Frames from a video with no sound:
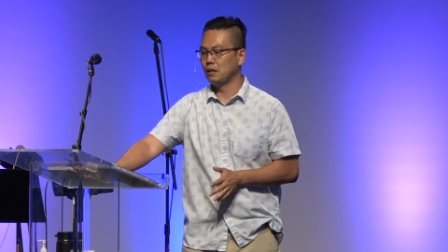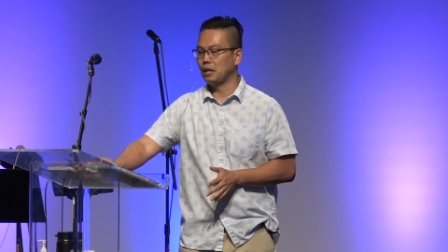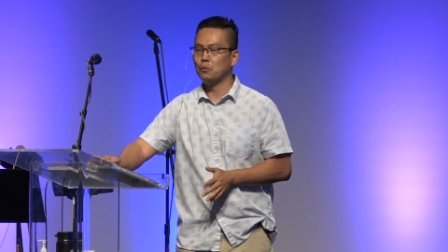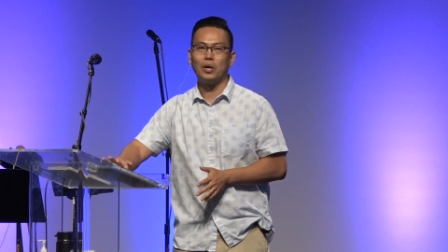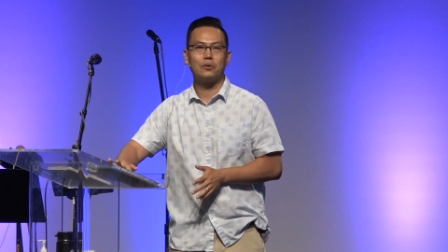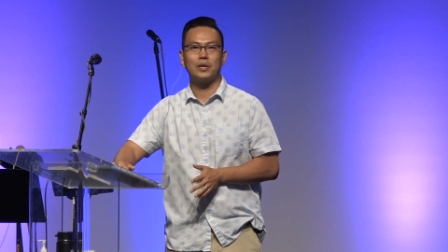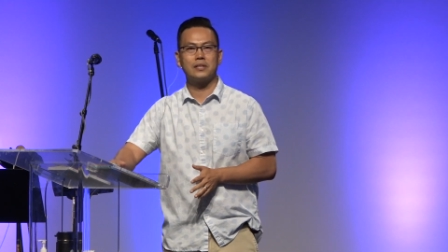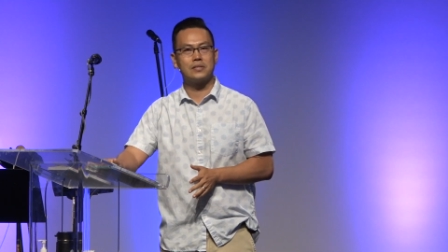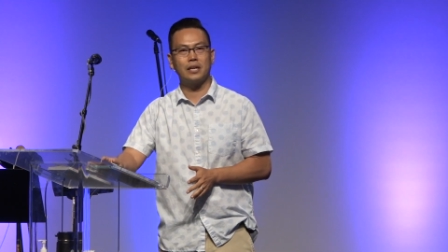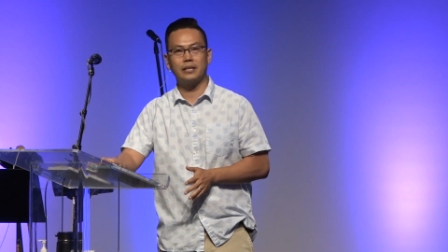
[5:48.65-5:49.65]
And why do I
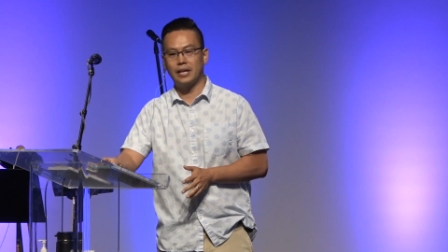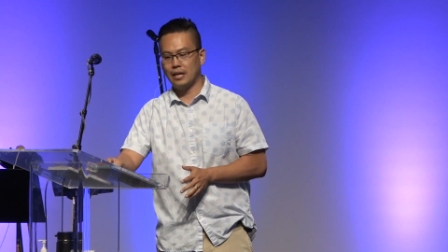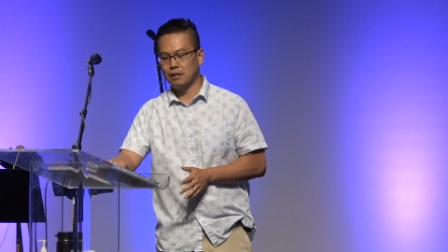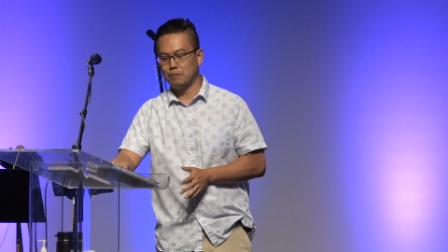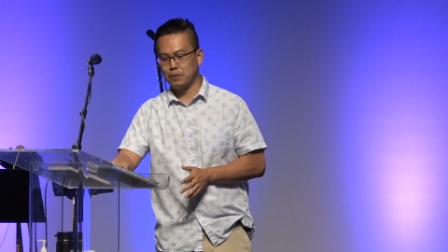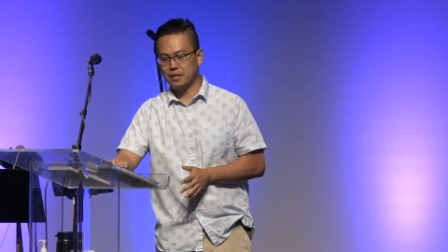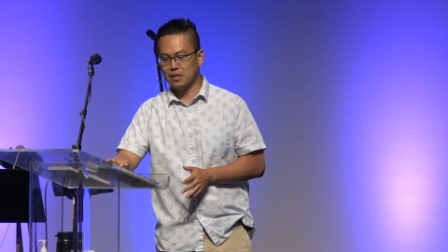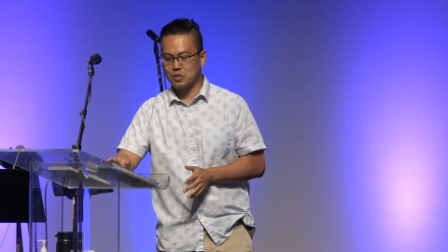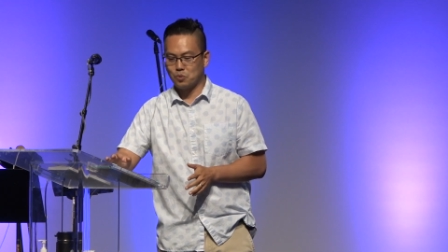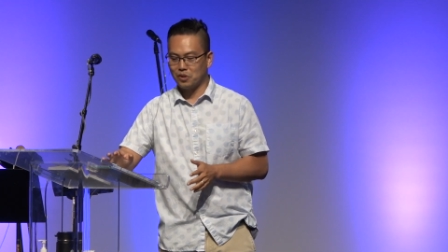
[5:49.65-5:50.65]
say that?
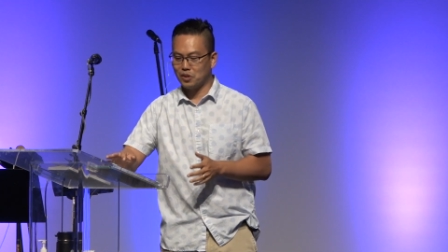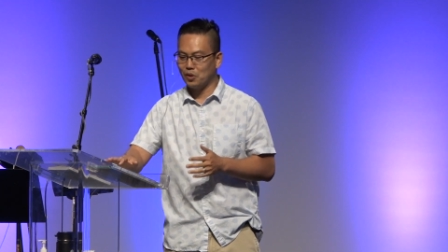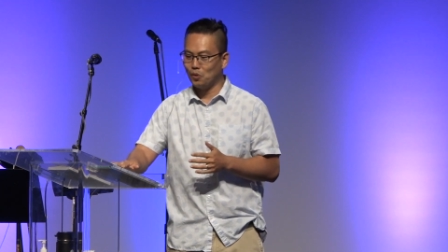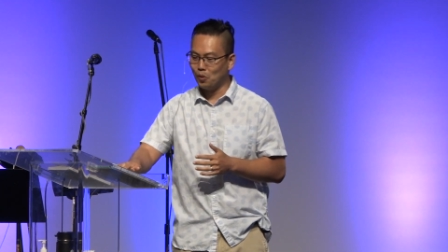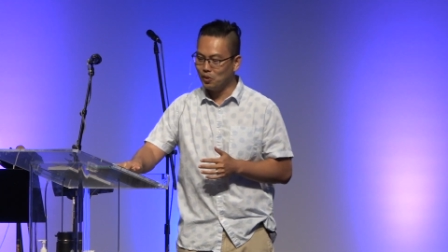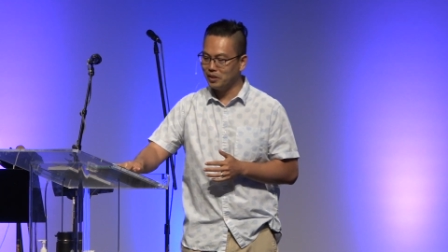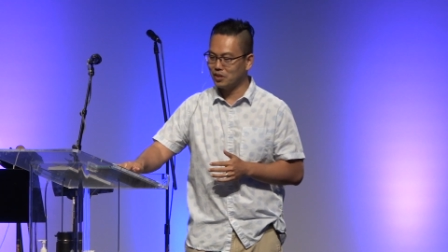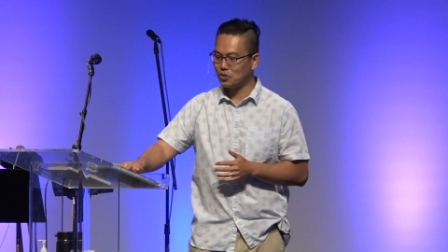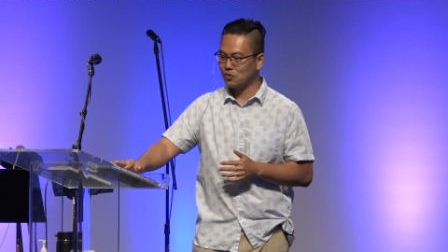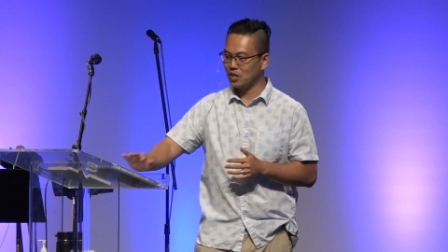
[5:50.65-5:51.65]
Because we're the only
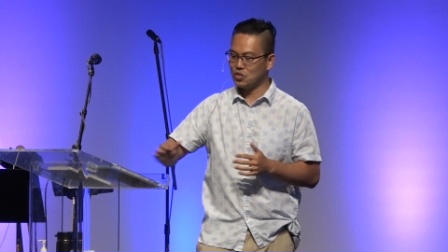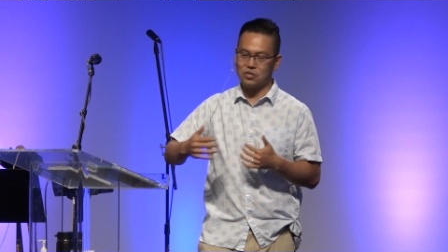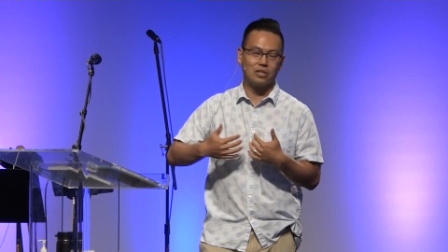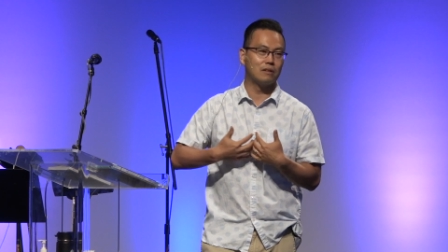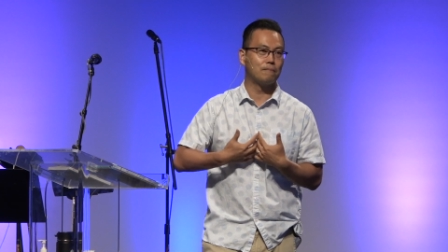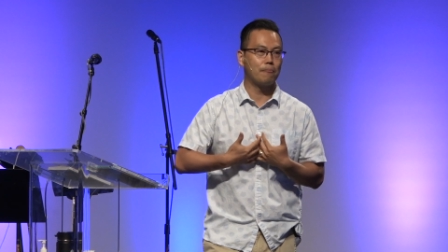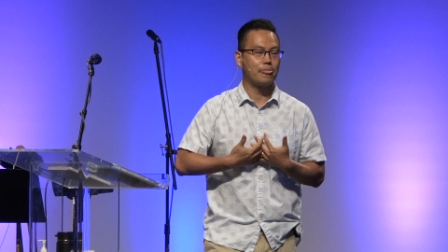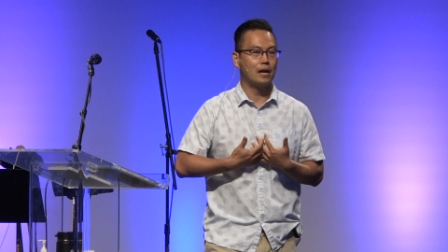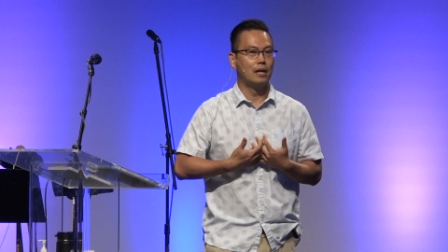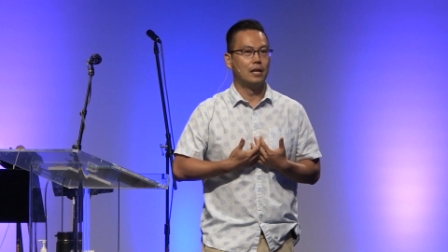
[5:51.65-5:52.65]
creation
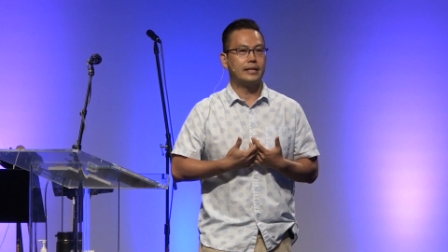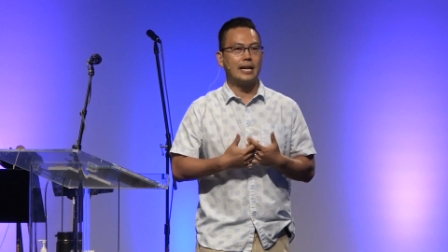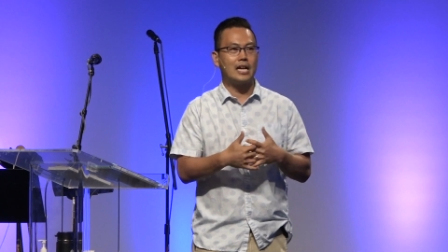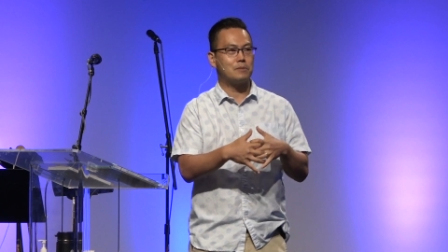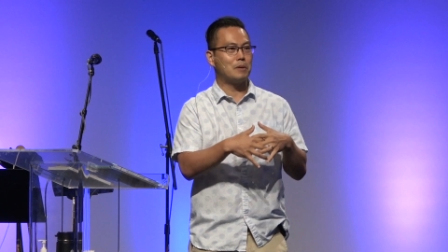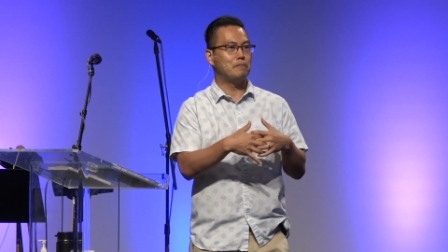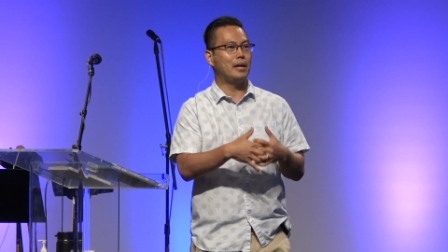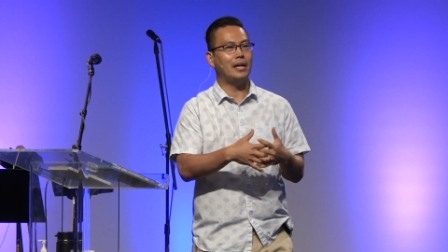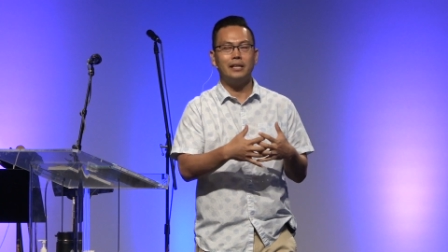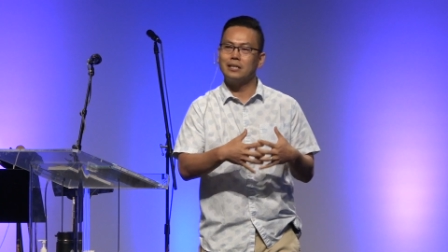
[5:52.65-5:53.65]
that has been
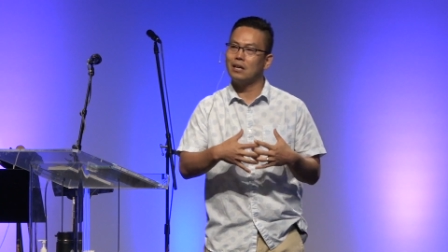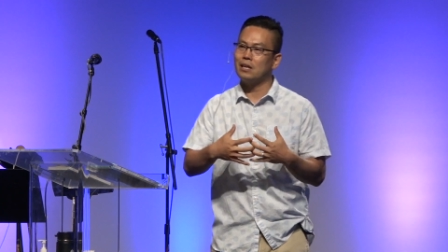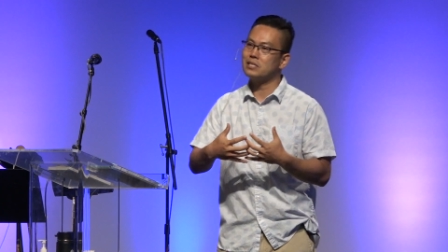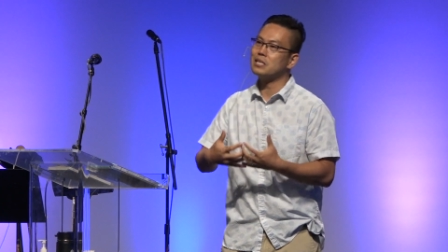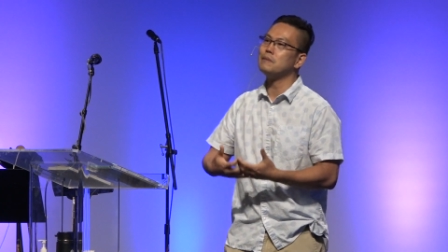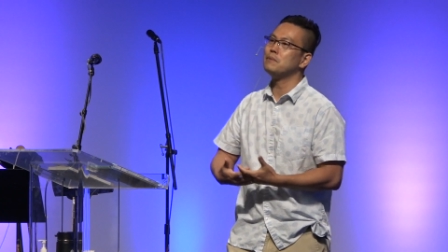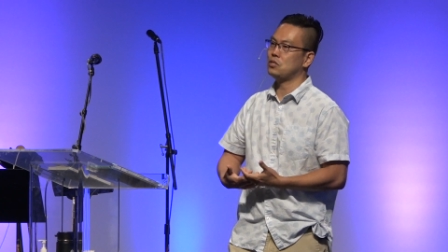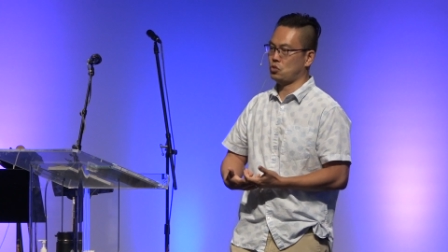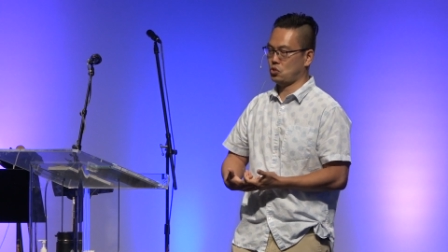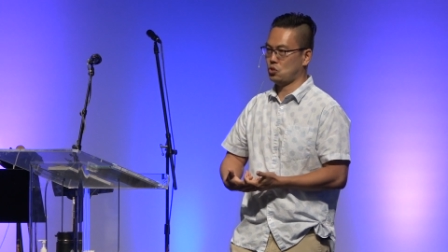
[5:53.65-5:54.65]
made in God's
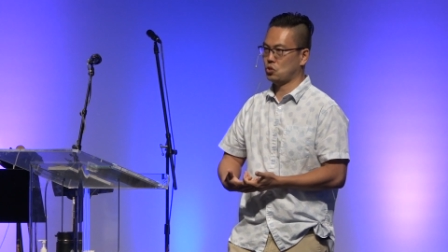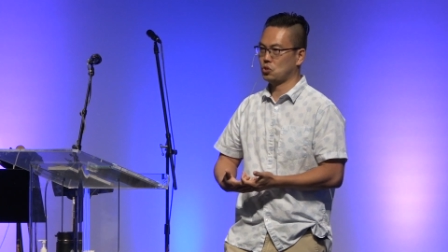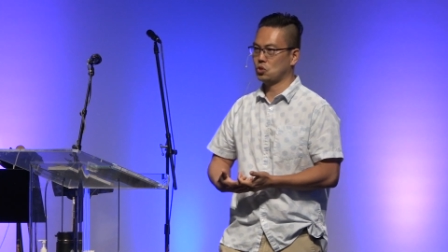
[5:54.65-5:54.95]
image.